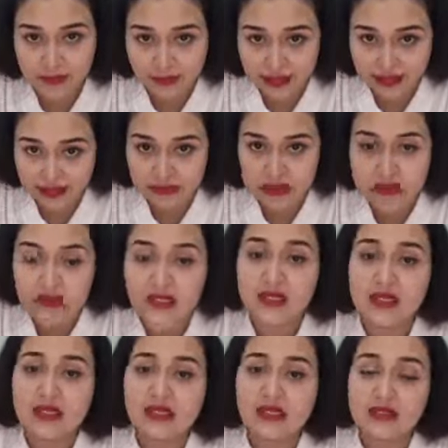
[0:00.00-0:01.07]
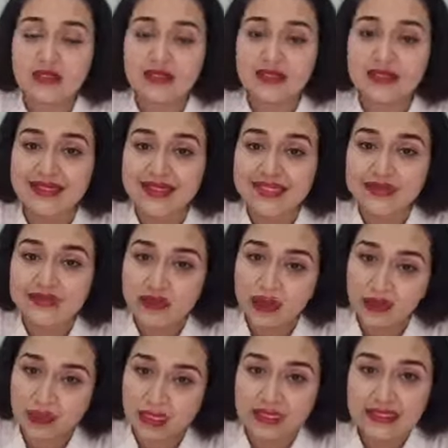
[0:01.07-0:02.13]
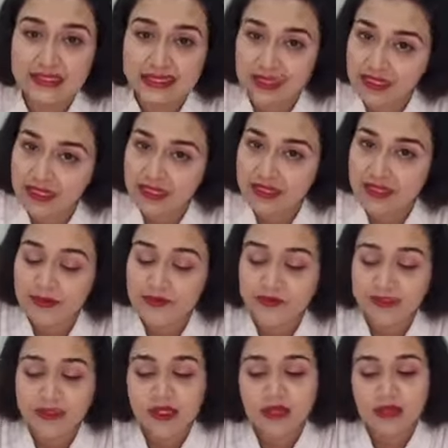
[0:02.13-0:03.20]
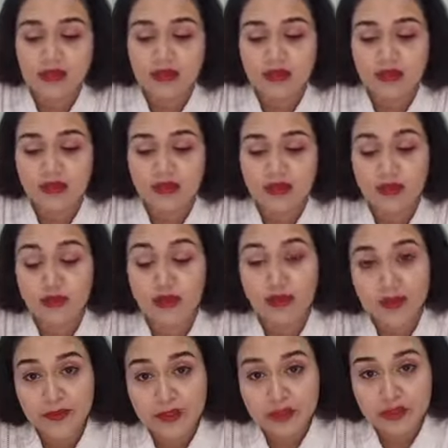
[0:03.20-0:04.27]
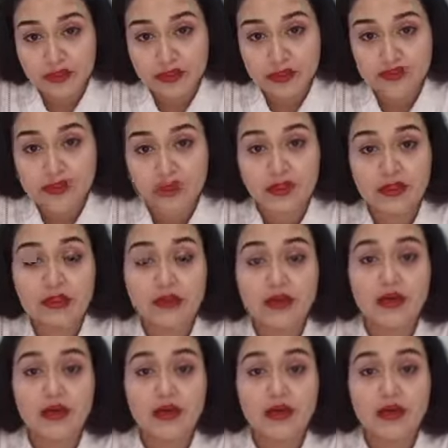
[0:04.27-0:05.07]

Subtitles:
mite, which lives on our skin layer. It could be because of the